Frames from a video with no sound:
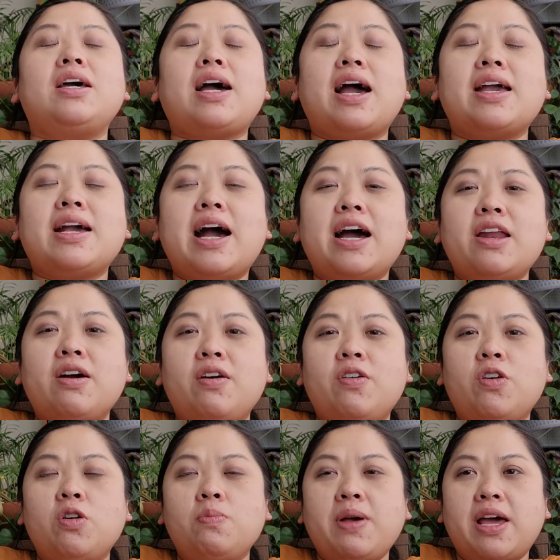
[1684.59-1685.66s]
I got
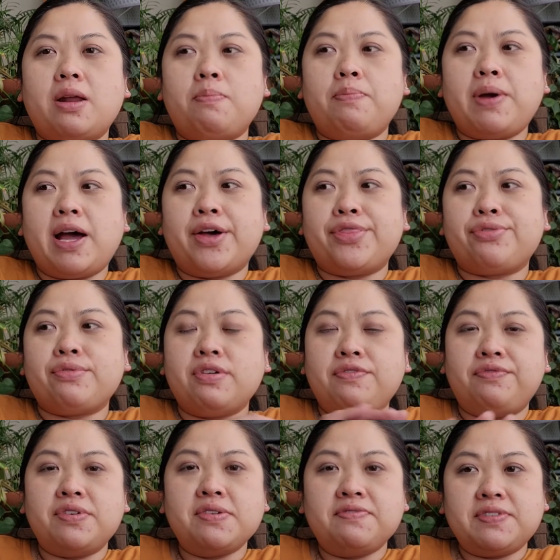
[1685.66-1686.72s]
home at about
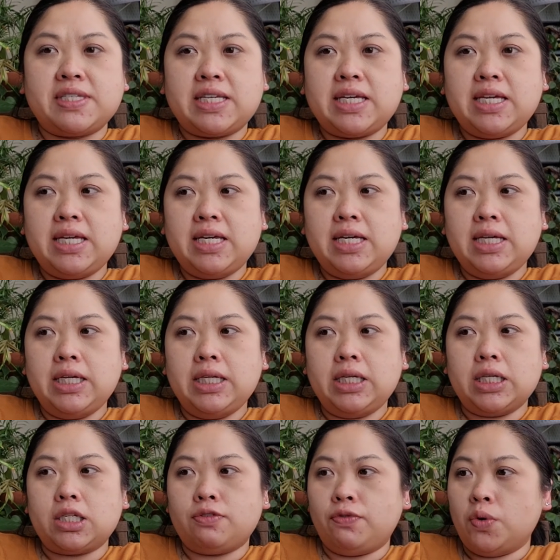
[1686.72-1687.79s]
3.15.
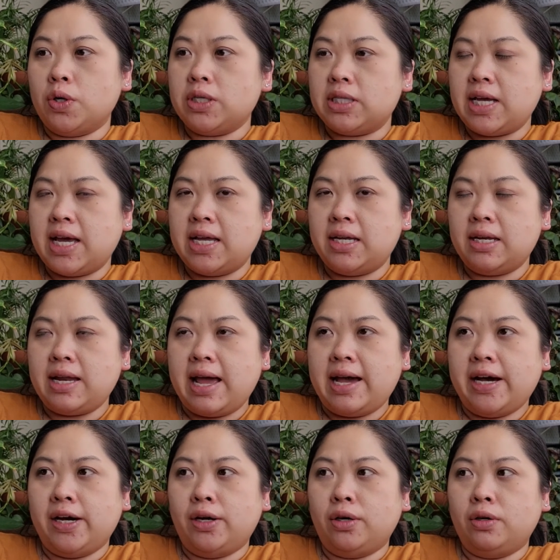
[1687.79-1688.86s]
It's 4.10
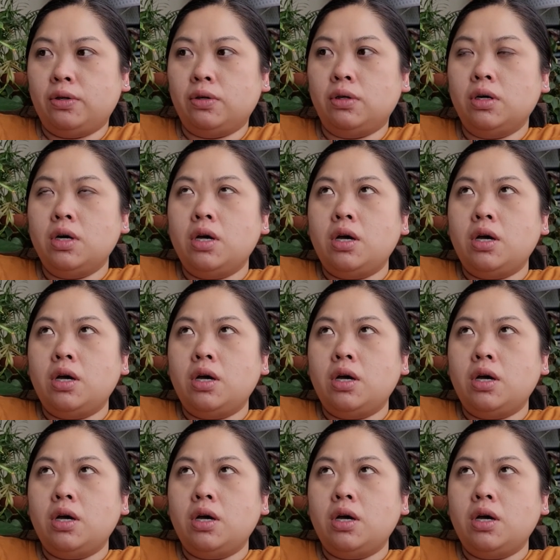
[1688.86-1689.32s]
now.